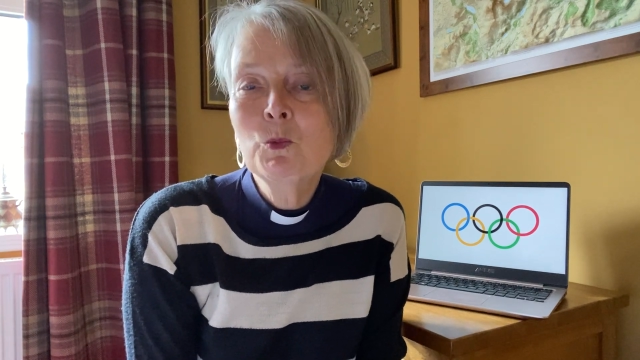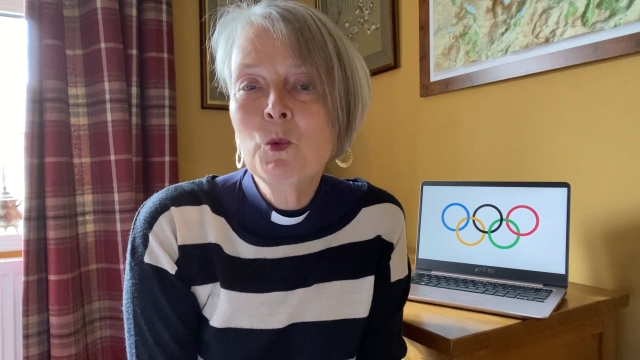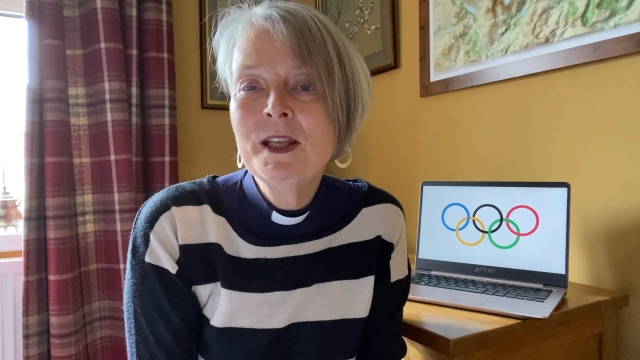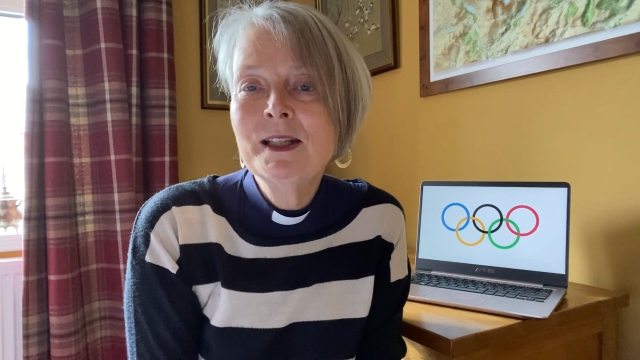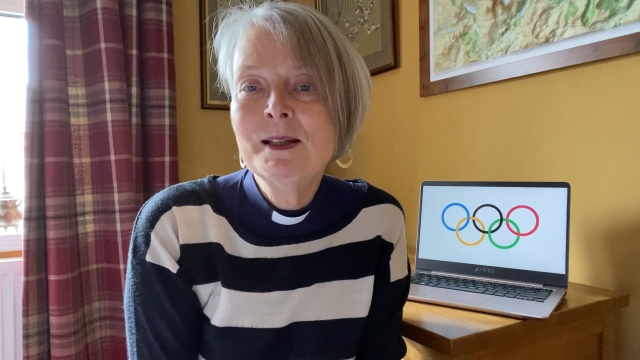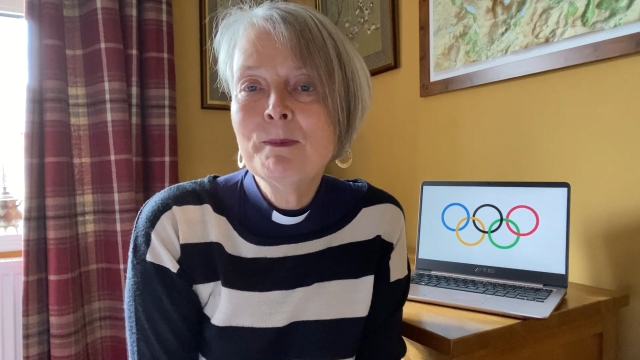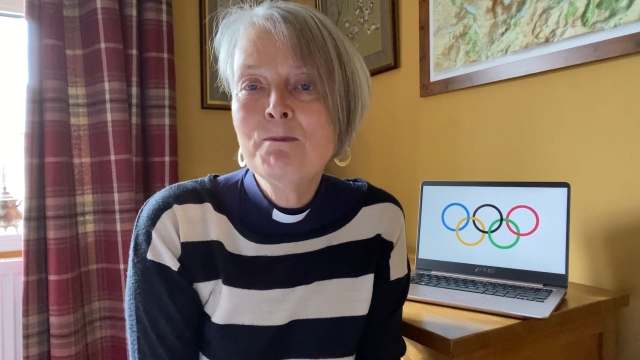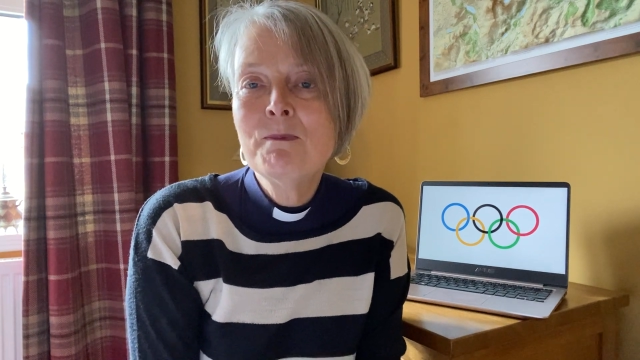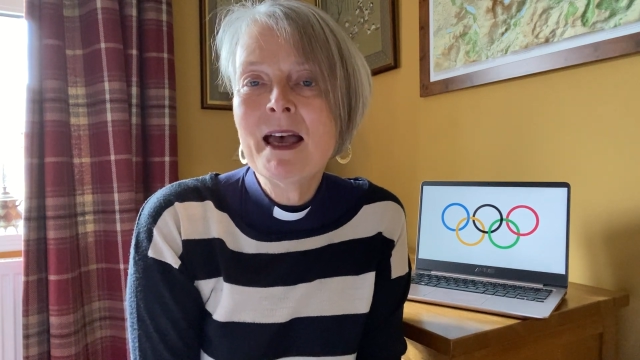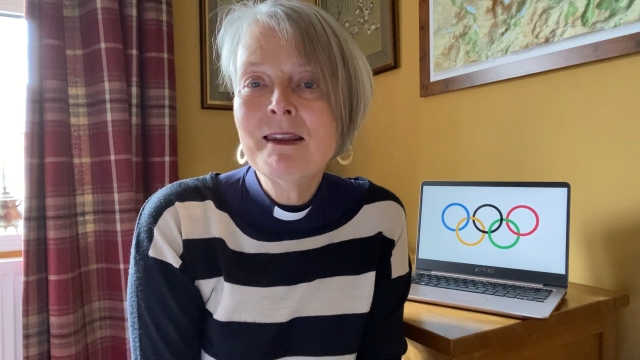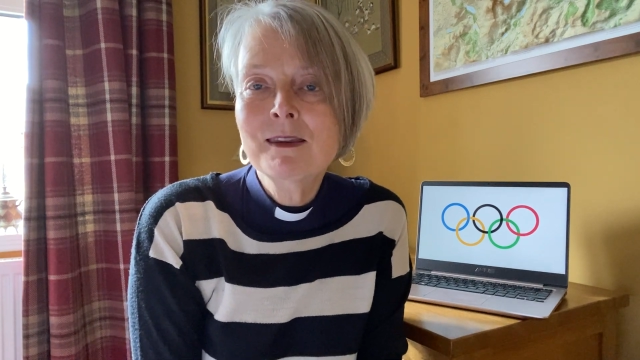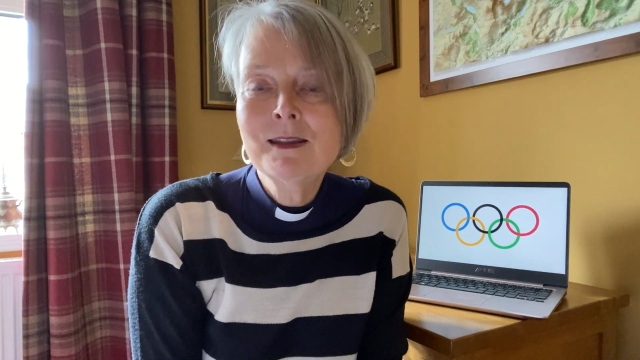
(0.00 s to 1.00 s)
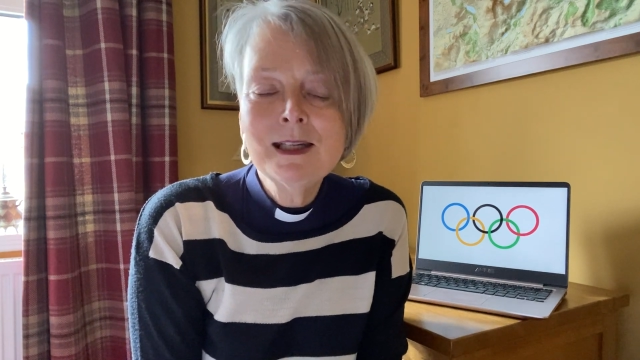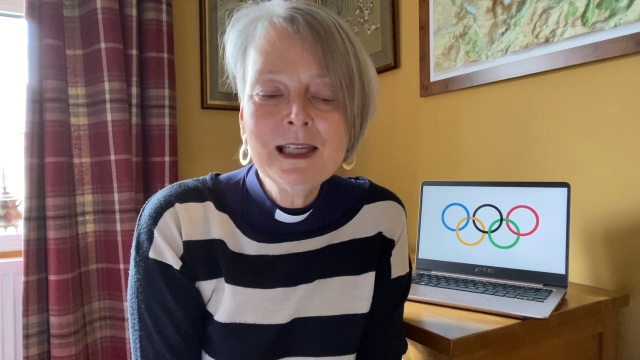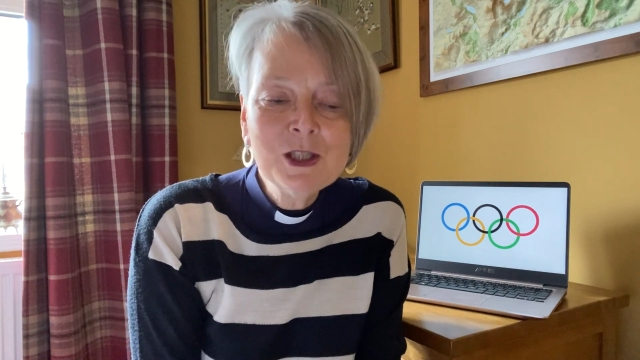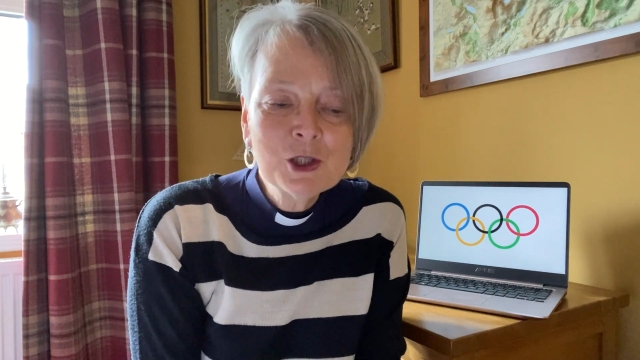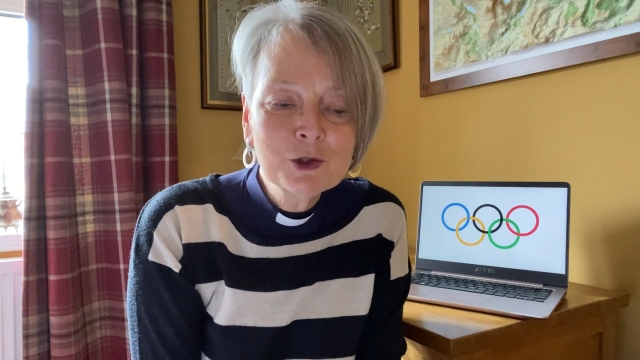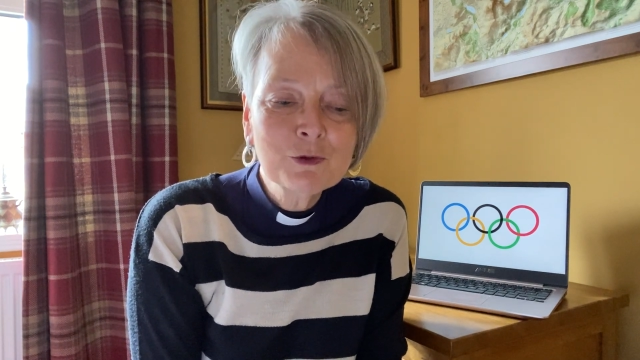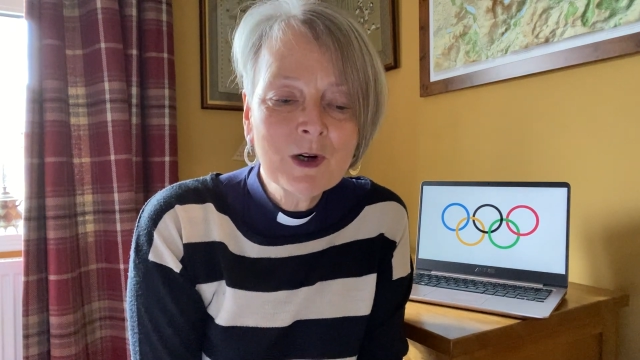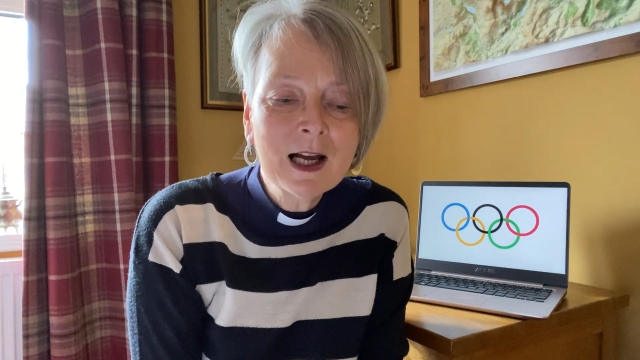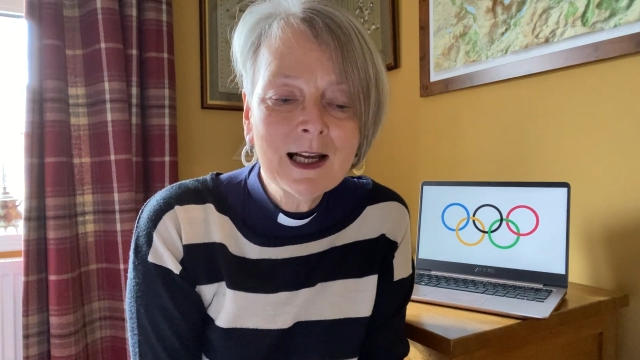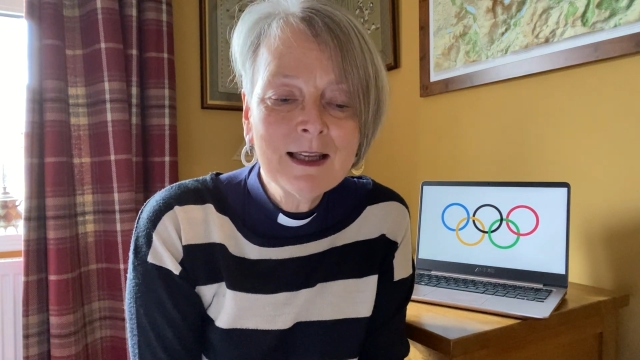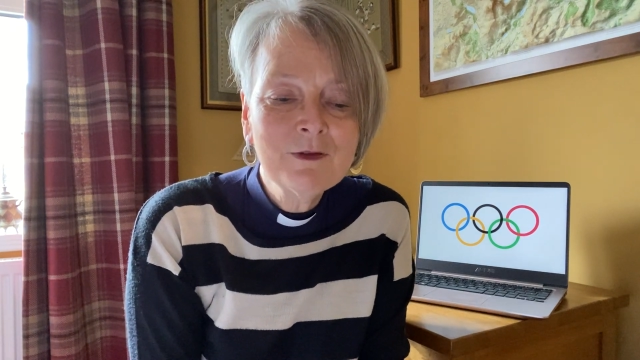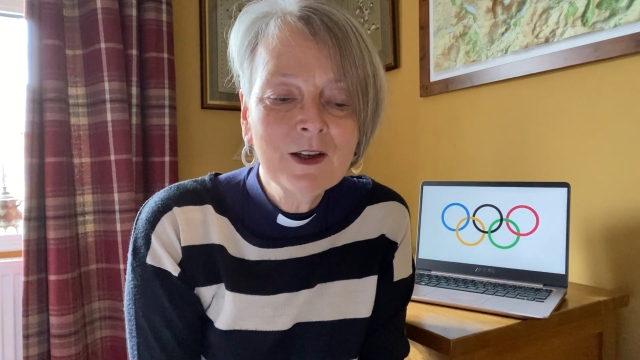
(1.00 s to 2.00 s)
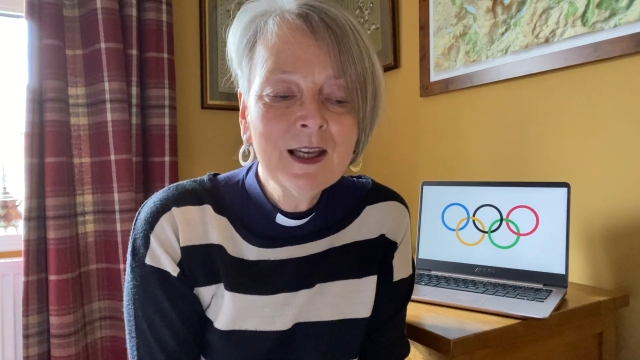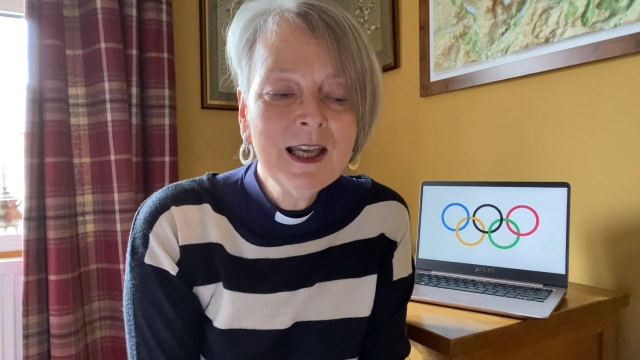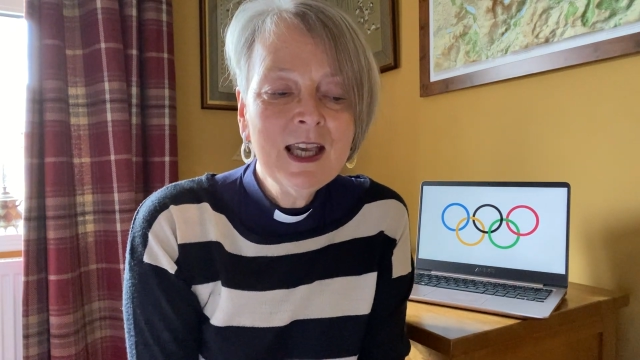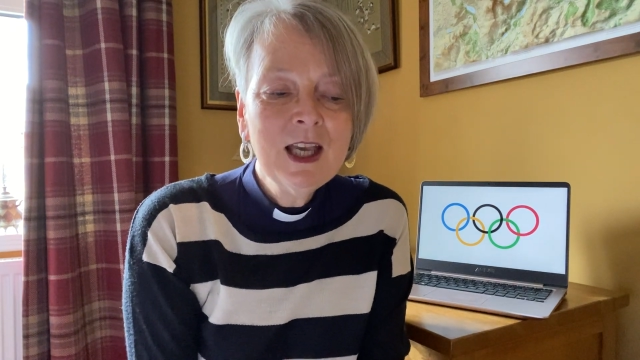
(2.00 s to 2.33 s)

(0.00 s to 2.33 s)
winner, Bethany Shriver,